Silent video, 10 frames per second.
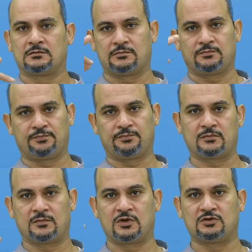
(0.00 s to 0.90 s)
So we
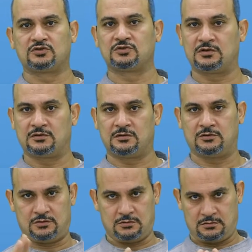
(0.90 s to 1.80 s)
have a picture of a
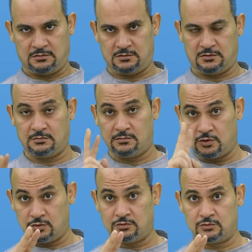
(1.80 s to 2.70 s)
man
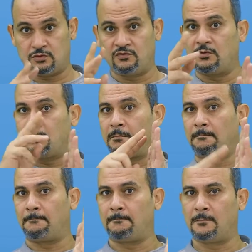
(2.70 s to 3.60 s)
wearing or
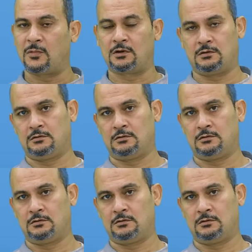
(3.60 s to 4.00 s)
having